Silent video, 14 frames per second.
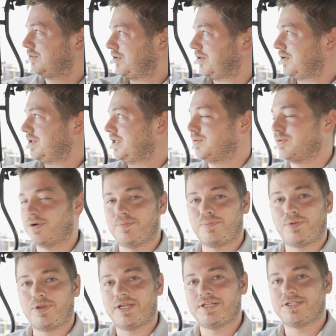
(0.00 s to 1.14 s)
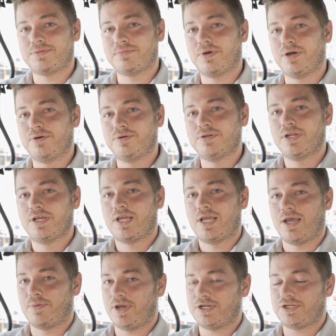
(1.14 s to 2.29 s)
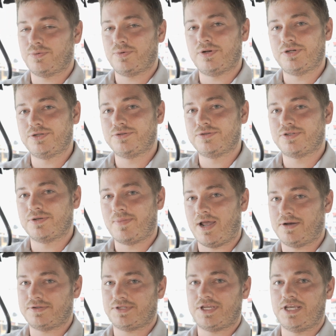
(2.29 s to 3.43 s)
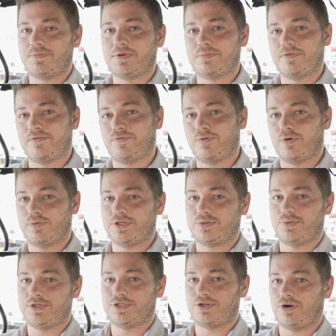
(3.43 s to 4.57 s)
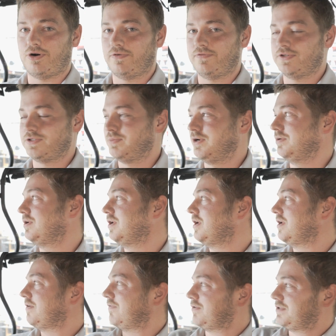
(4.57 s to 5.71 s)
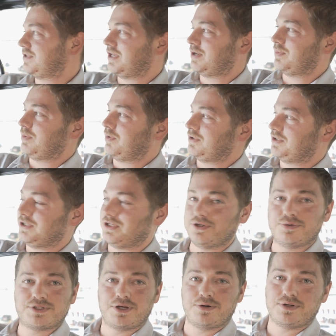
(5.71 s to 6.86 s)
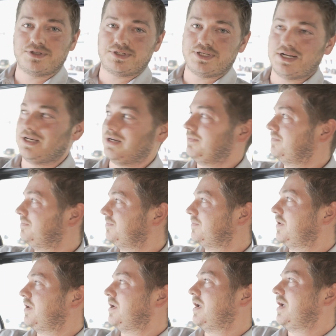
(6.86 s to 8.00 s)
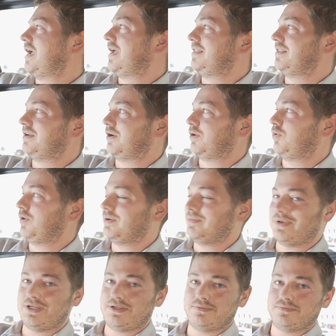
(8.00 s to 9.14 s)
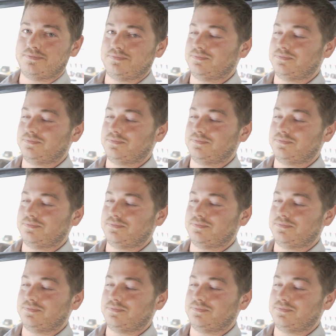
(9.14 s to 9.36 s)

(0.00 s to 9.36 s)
currently we're in planting mode, and we actually want to do some housekeeping before we switch to harvest mode. First thing we want to do is go to setup and then equipment,